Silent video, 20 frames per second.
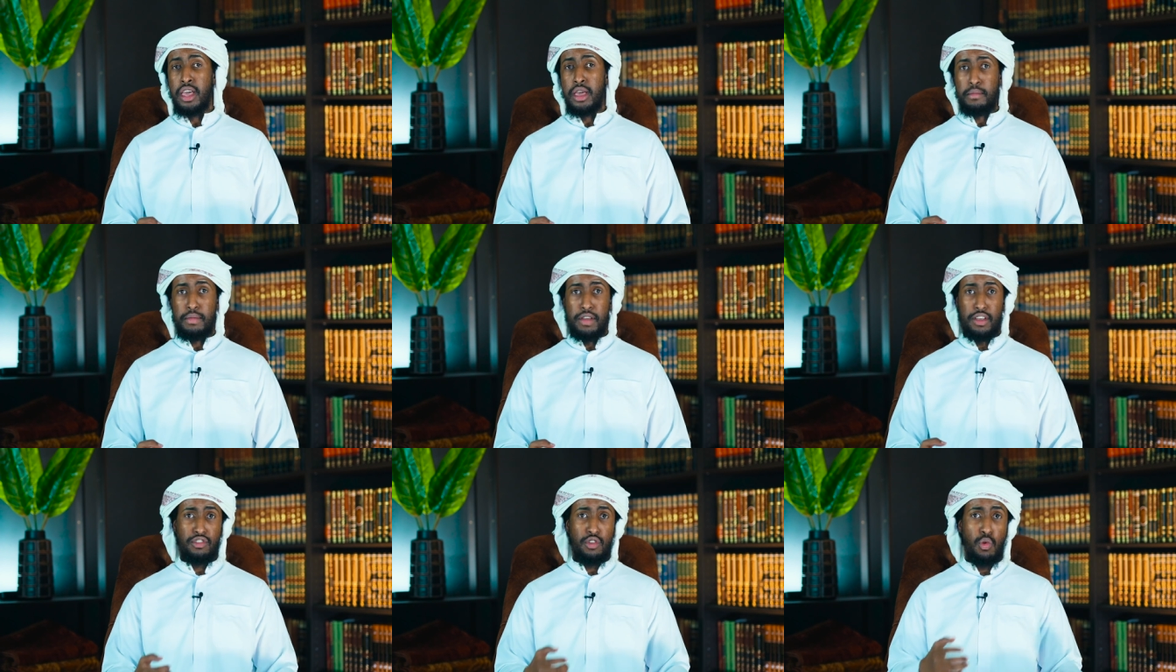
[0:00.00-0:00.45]

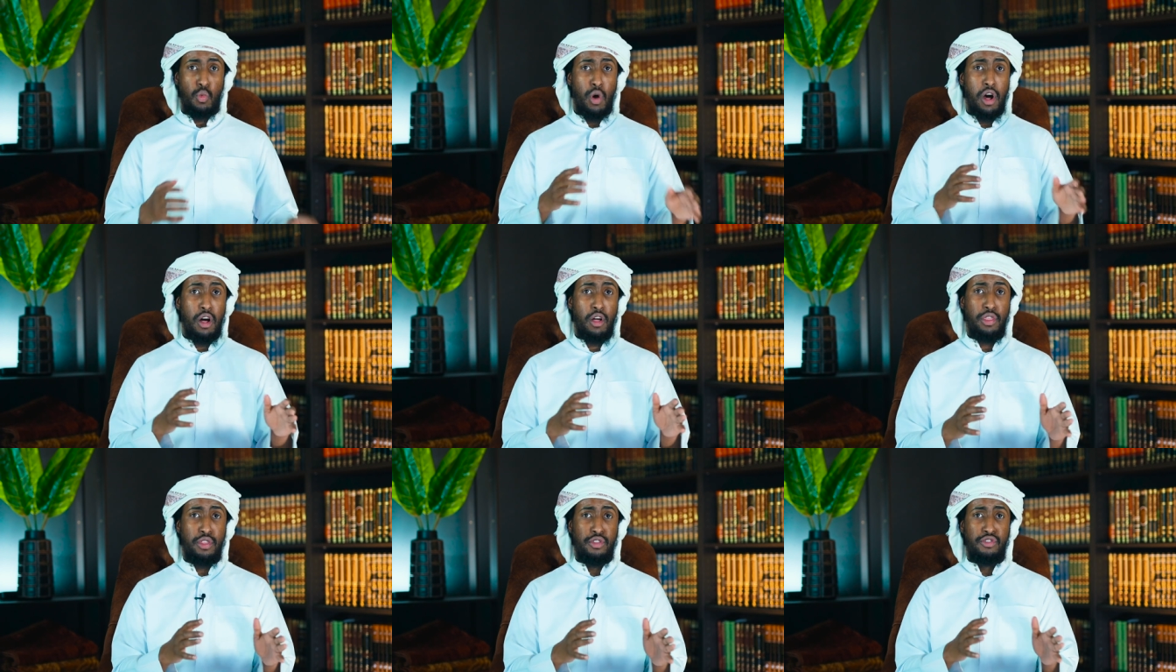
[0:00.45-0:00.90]
Because the
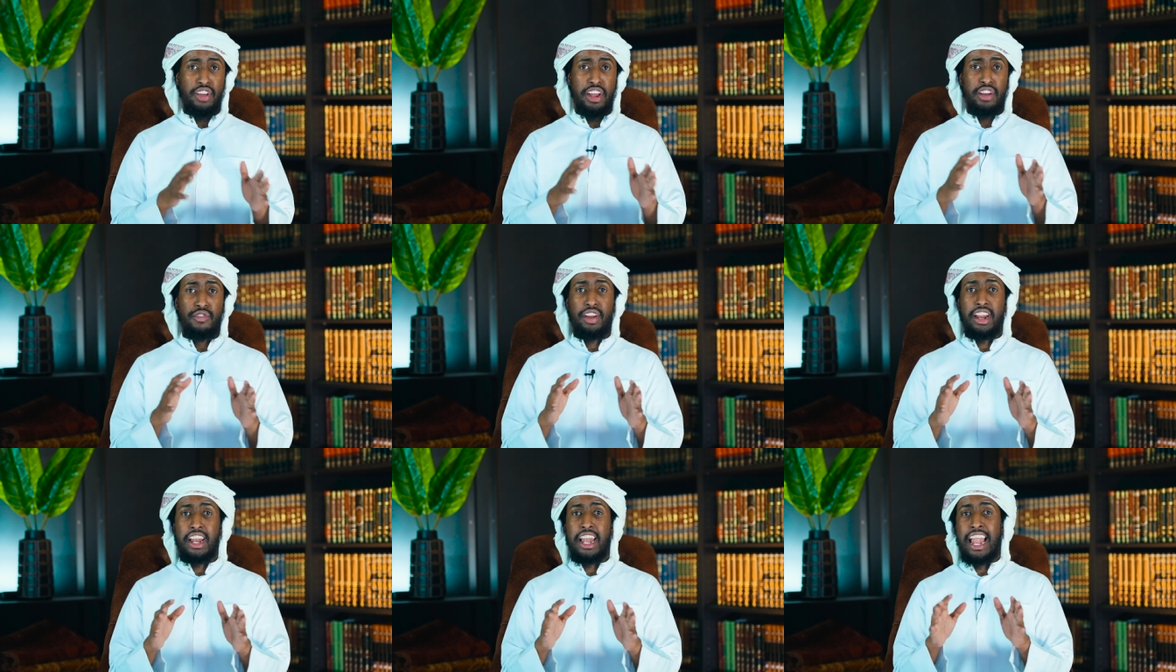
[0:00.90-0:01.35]
wealth
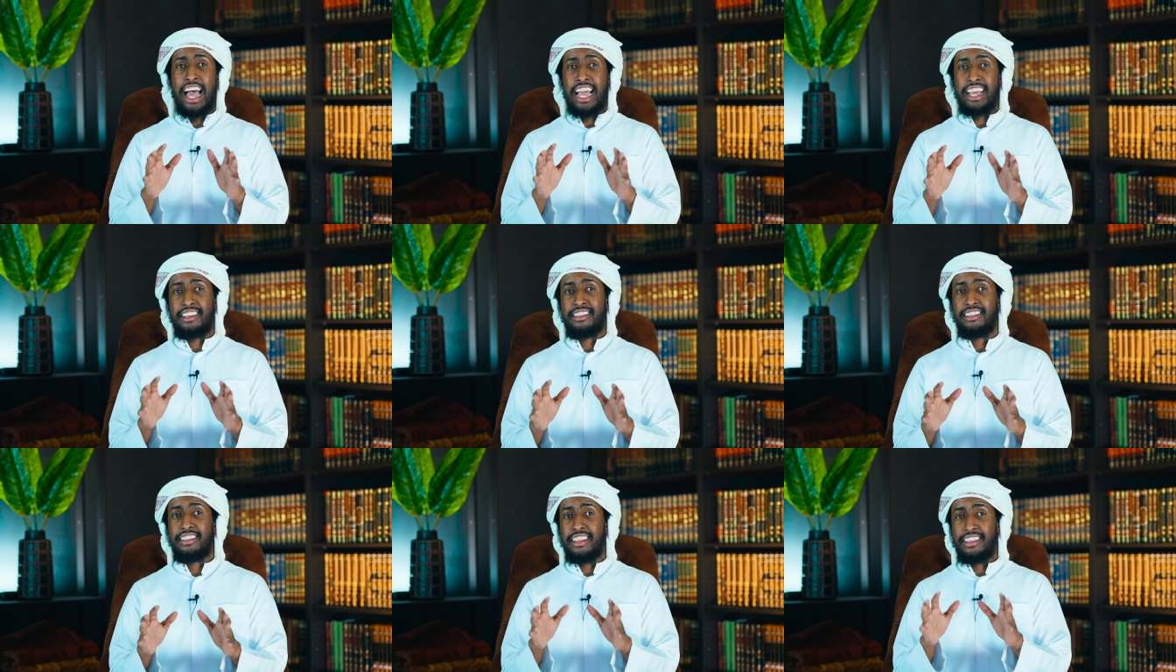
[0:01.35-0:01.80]
generally
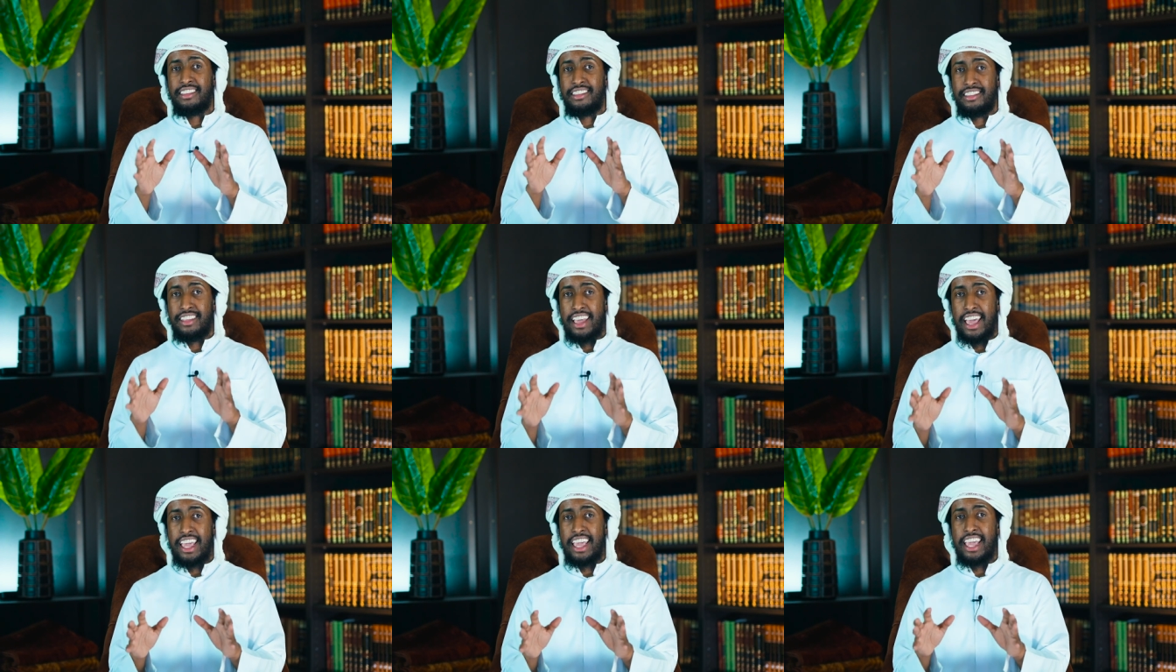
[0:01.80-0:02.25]
likes to
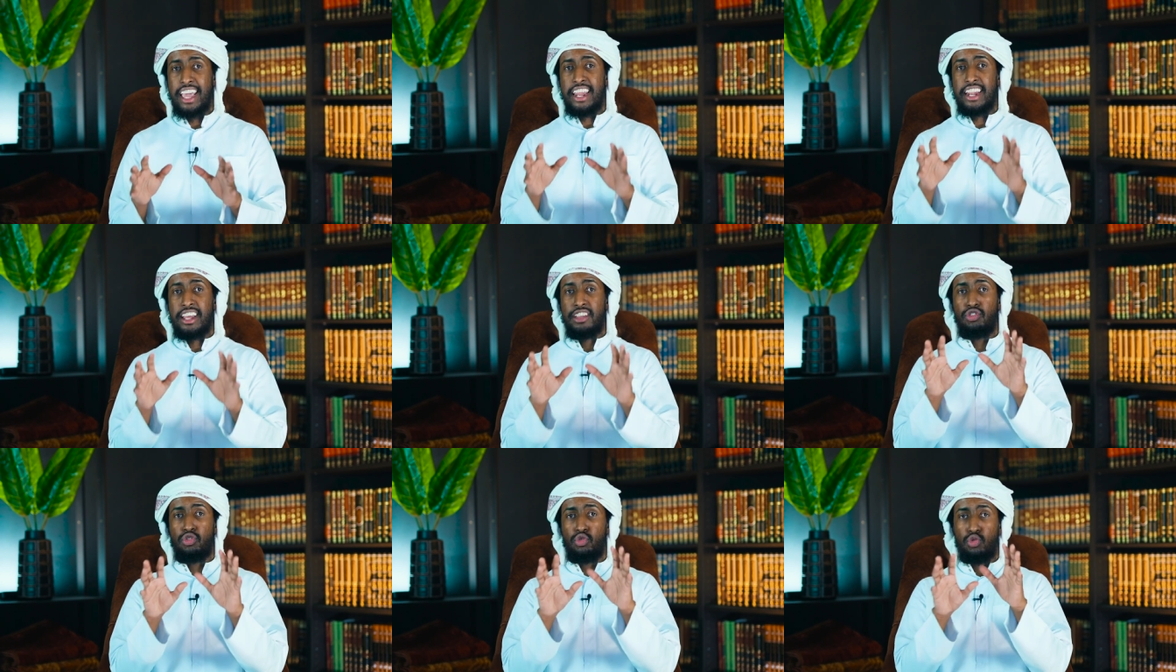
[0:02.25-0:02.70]
stay in
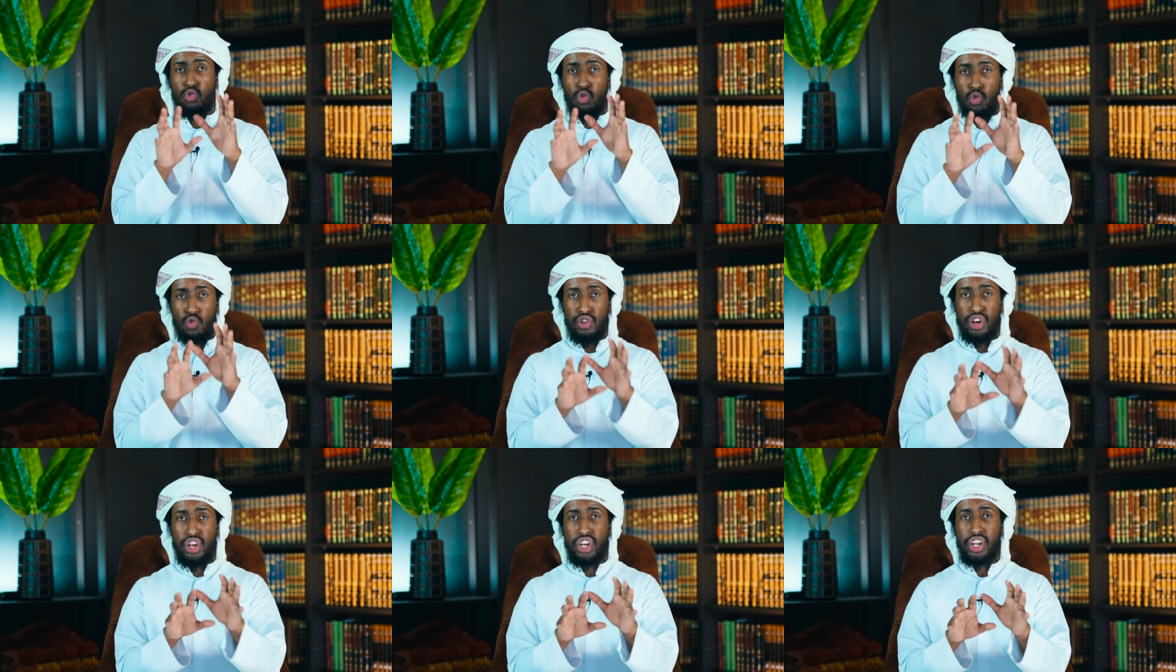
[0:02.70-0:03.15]
a
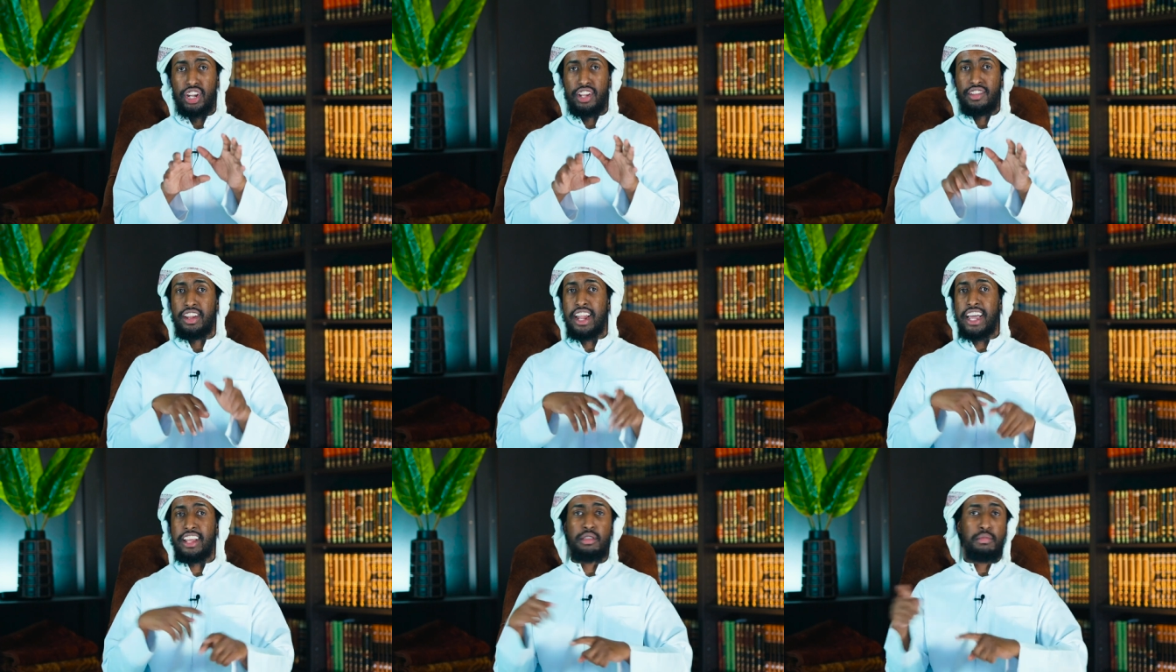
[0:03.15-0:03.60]
storage. It
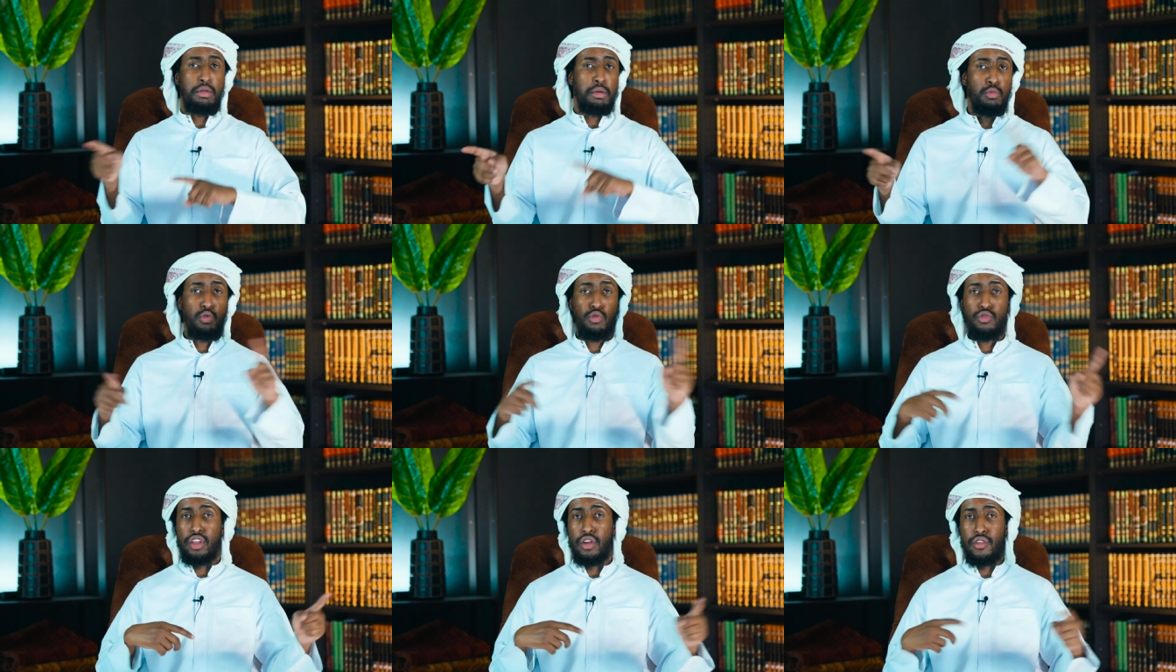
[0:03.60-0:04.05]
doesn't like to be
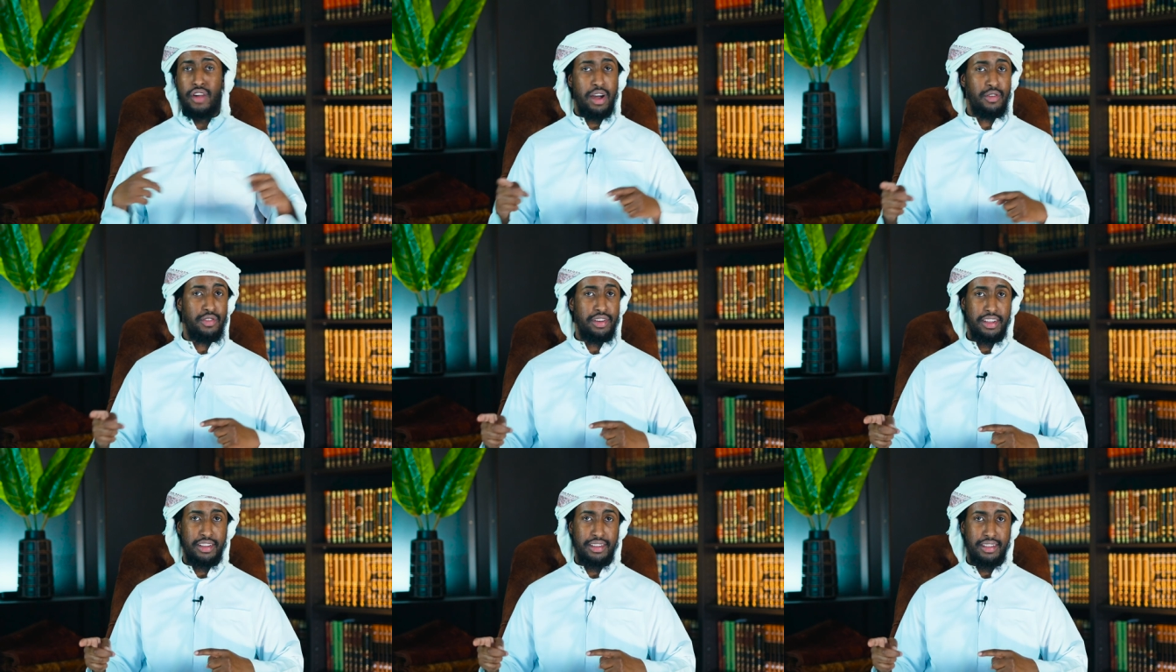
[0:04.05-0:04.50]
moved
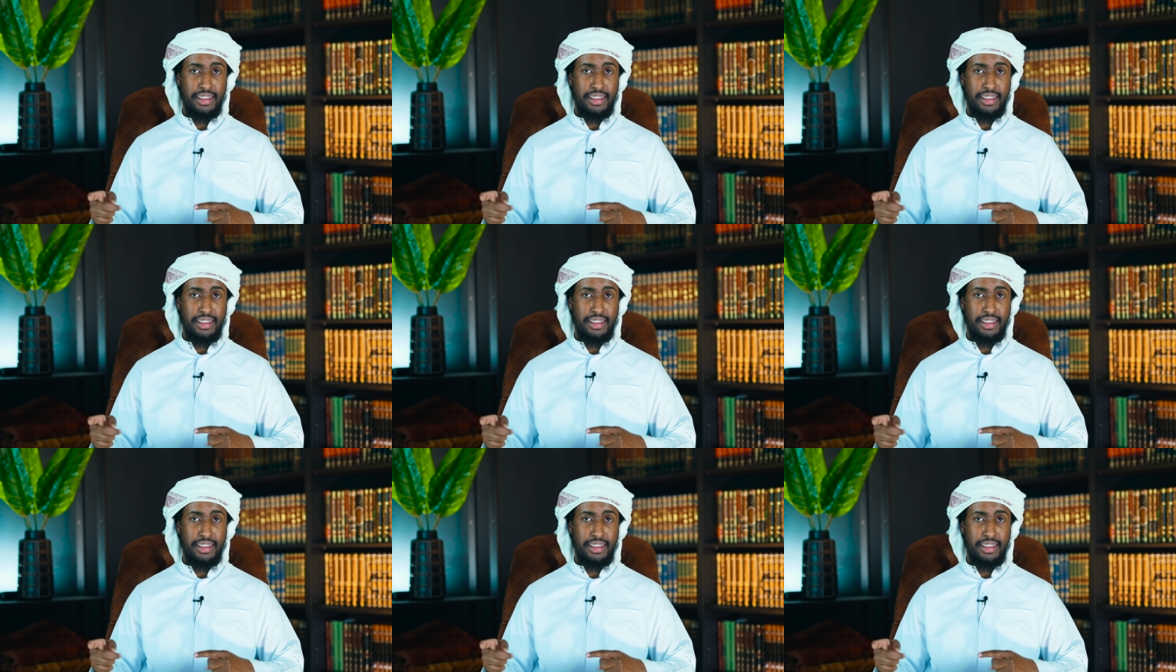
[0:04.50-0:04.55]
around.